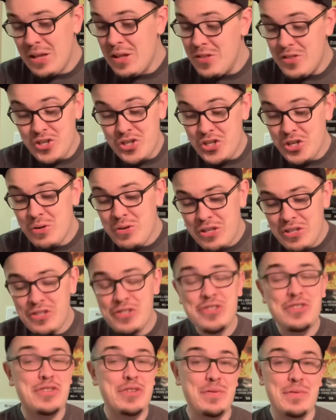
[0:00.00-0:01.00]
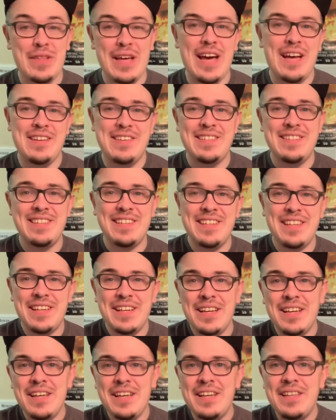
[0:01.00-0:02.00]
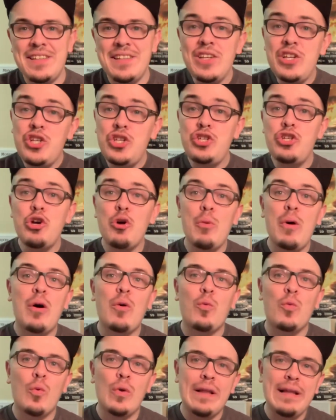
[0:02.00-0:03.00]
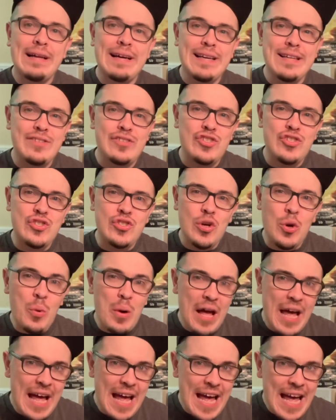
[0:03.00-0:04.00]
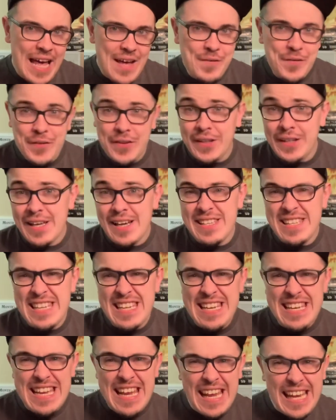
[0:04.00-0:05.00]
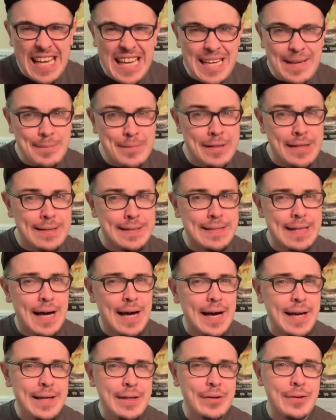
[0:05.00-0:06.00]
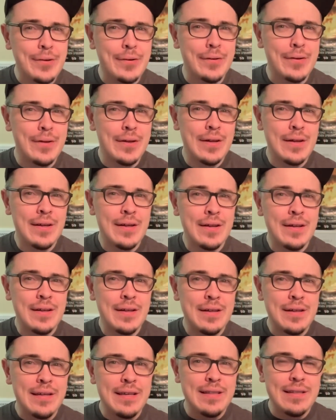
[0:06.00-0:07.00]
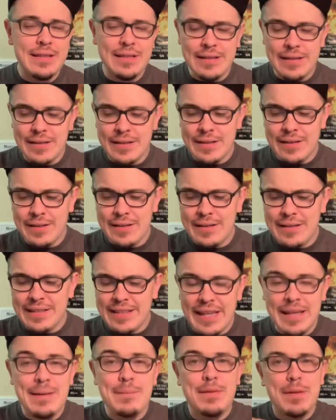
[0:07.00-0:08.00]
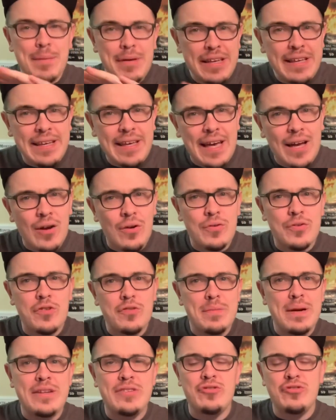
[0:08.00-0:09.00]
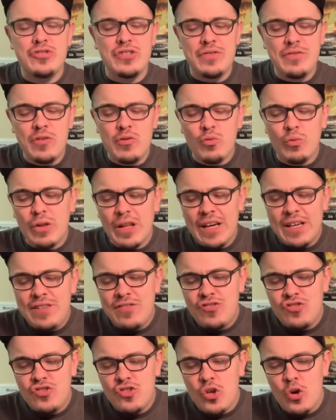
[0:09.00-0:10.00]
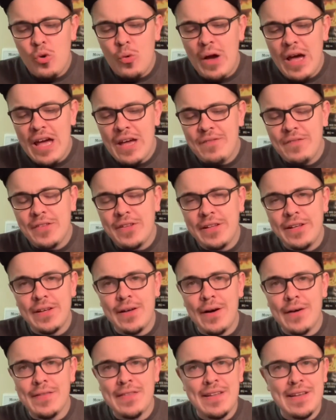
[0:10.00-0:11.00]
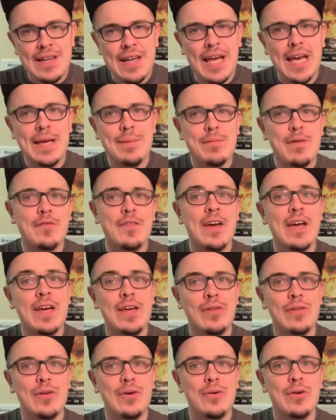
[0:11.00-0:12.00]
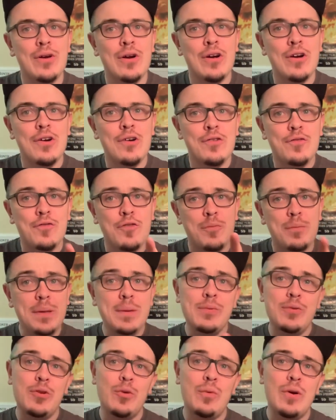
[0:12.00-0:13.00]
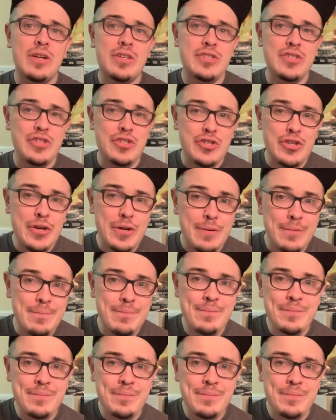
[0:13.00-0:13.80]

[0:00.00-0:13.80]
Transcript: the show doesn't do that. This show relies so heavily on the name and the title in the in the, in the main character Master Chief. It relies so heavily on the name of Halo for people to watch the show.